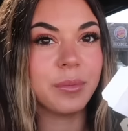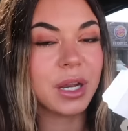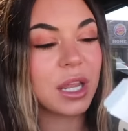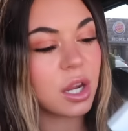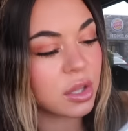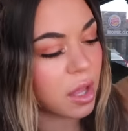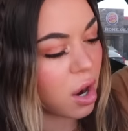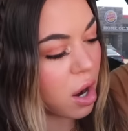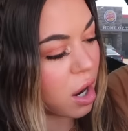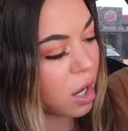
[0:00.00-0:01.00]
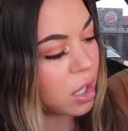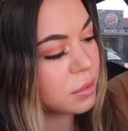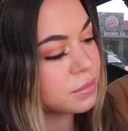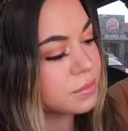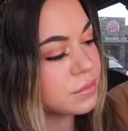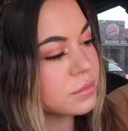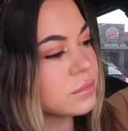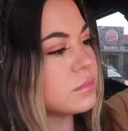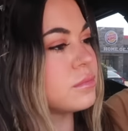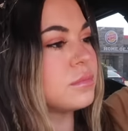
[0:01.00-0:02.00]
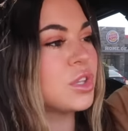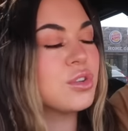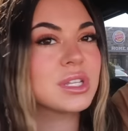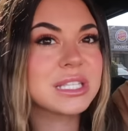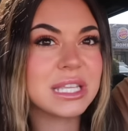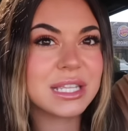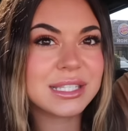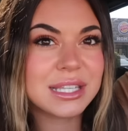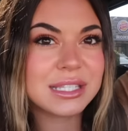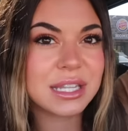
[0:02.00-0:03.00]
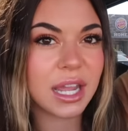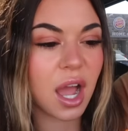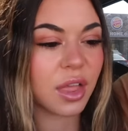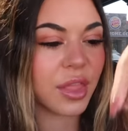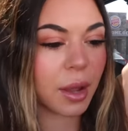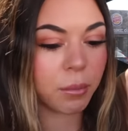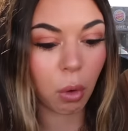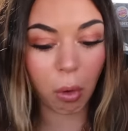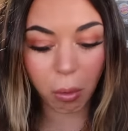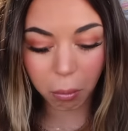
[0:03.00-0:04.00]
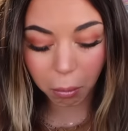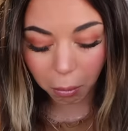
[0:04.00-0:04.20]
but here they are. You can see the seasoning on them. Oh!